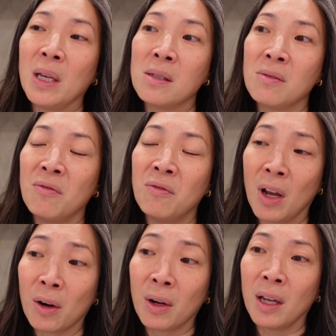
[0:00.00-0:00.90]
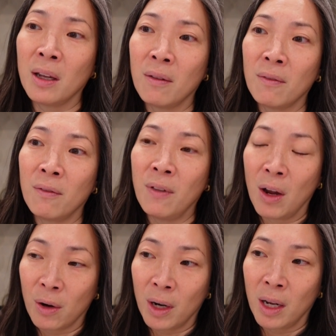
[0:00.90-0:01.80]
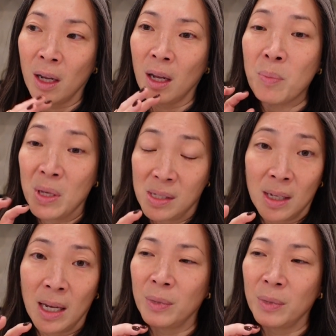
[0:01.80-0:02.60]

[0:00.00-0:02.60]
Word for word: it's very, very busy.